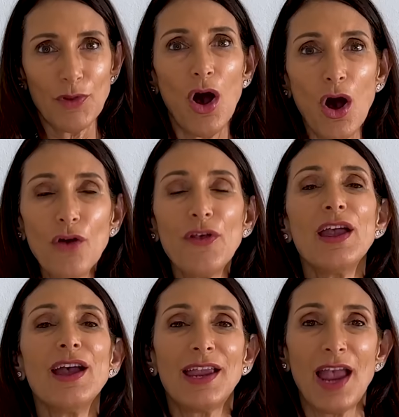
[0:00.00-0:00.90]
Are
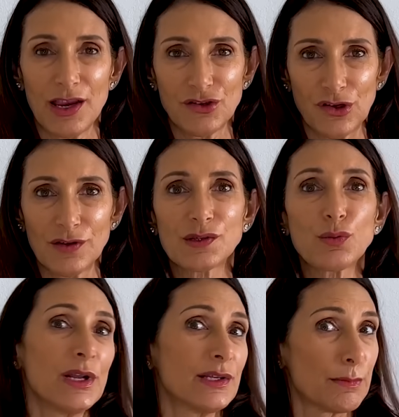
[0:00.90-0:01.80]
there occasions
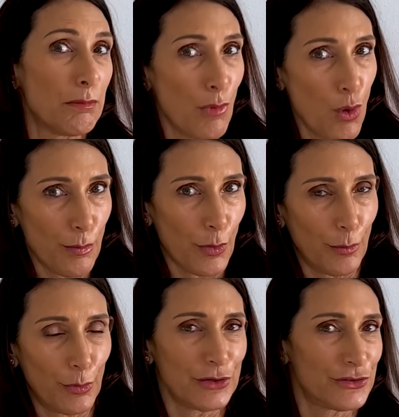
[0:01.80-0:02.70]
when it's more
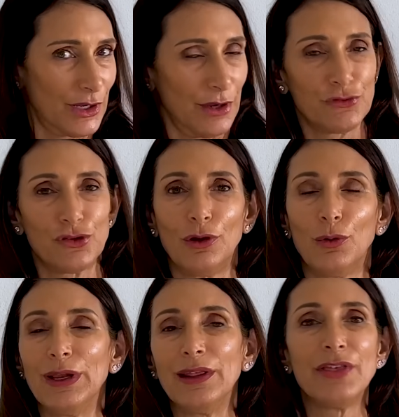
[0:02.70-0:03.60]
appropriate to give
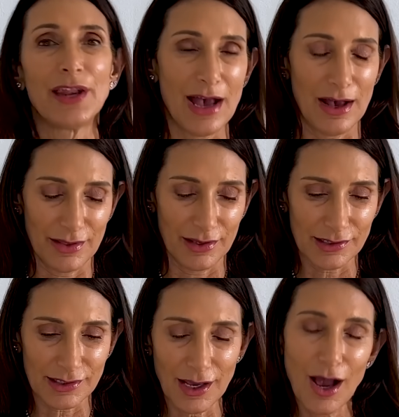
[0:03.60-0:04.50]
jewelry than
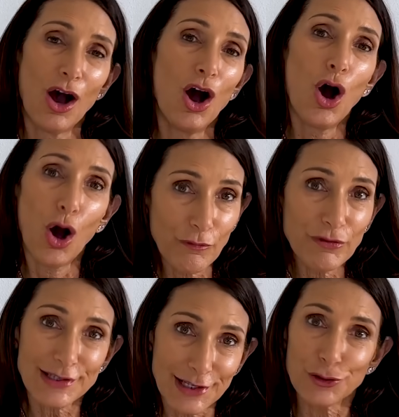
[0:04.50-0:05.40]
others?
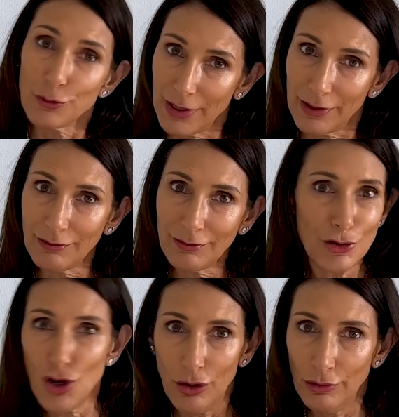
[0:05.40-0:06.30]
Obviously, to me,
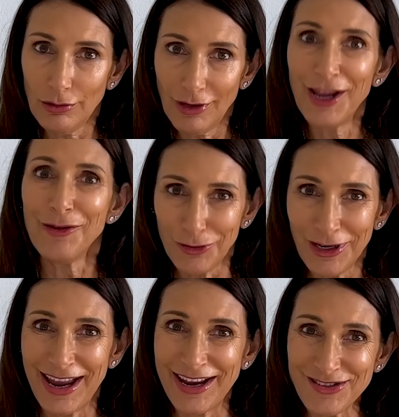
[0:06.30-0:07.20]
no. Every
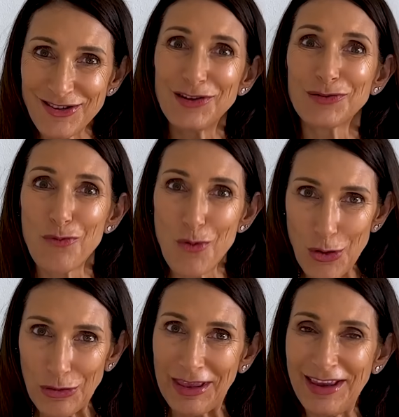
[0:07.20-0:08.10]
occasion is
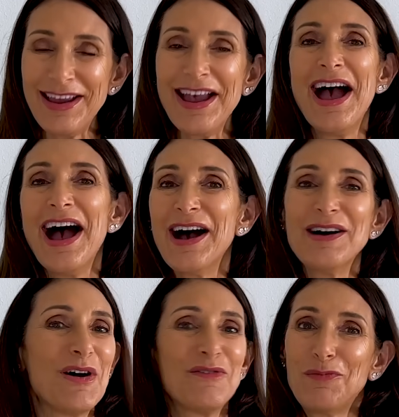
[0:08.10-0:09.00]
worthy
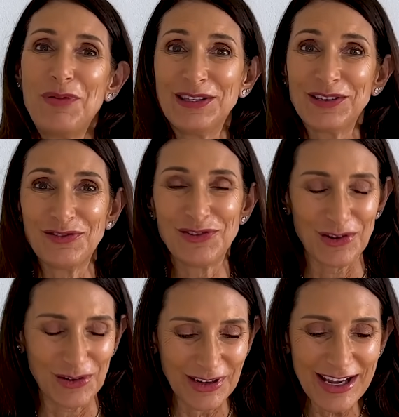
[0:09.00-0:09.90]
of a piece of
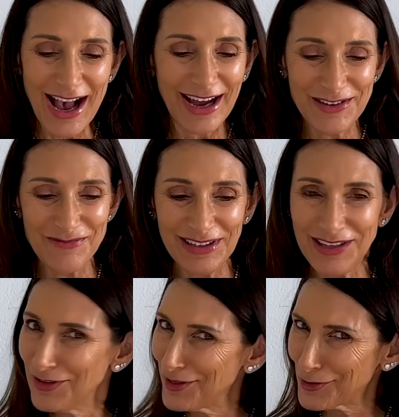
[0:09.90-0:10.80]
jewelry. I don't believe
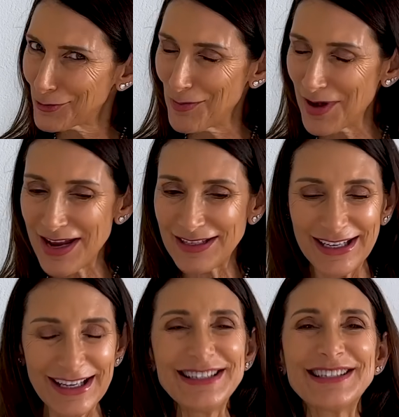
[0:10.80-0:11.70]
in
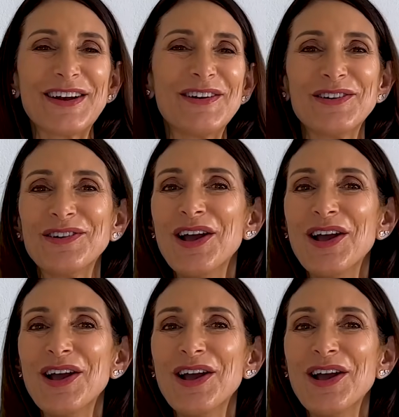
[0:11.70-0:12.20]
discriminating. So,